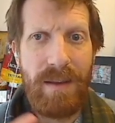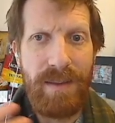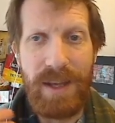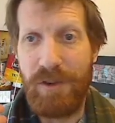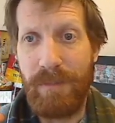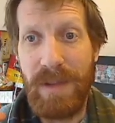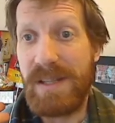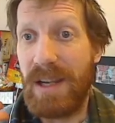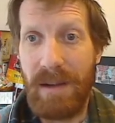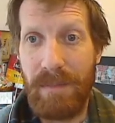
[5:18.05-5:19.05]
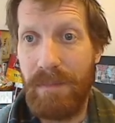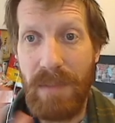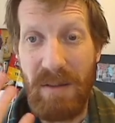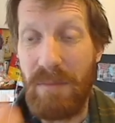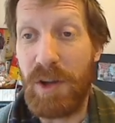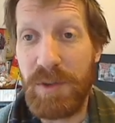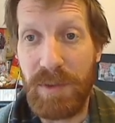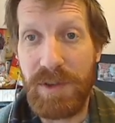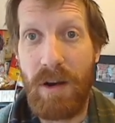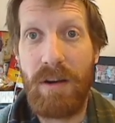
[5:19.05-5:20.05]
then you're missing maybe multiple
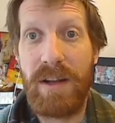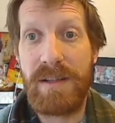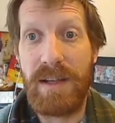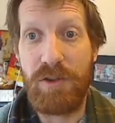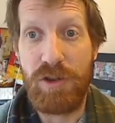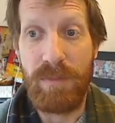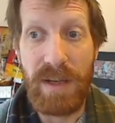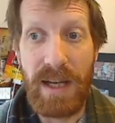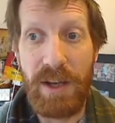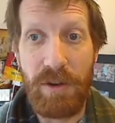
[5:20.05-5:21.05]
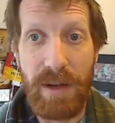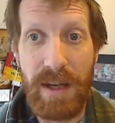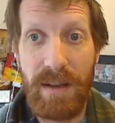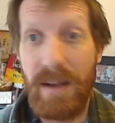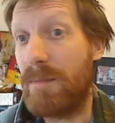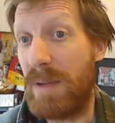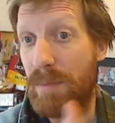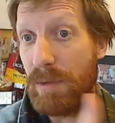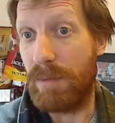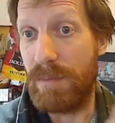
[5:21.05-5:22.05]
targets that should be getting your healing and
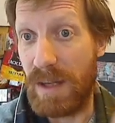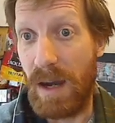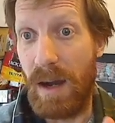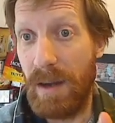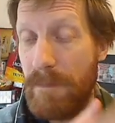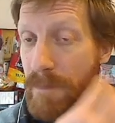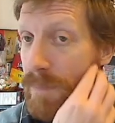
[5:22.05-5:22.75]
people die.